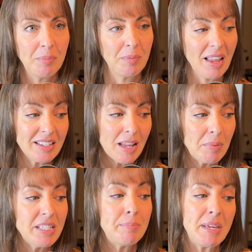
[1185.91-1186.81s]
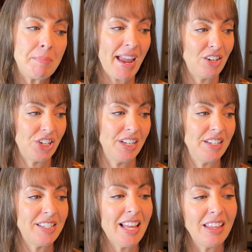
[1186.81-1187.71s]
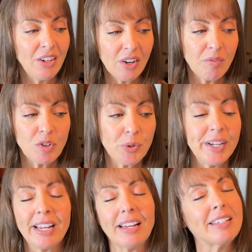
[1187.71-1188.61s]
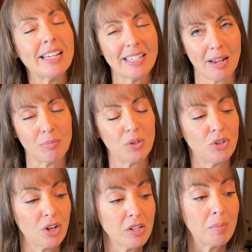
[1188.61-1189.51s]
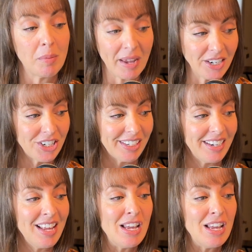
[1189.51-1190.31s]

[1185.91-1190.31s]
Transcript: Next up is be patient. Selling your inventory can take time, so just be patient.